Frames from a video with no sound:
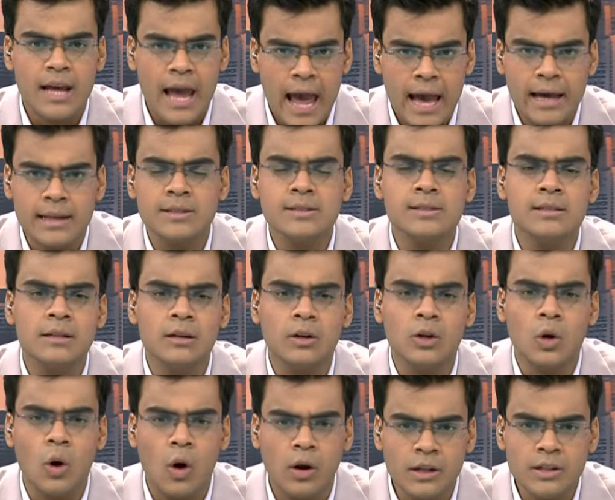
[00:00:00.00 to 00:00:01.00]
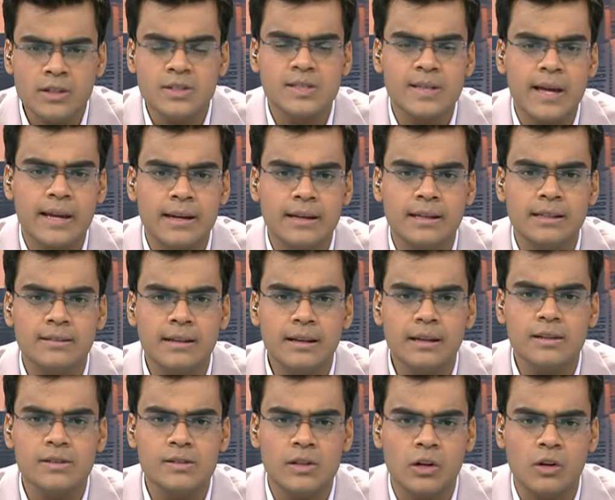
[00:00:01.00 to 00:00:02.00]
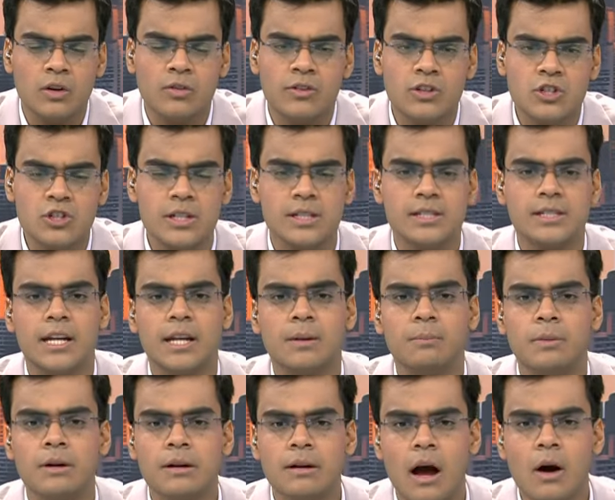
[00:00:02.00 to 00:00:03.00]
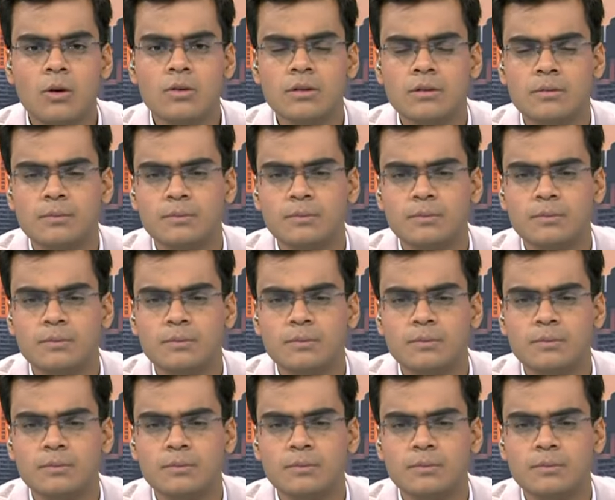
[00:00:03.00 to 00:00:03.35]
Has the college said anything? Is there an official statement out?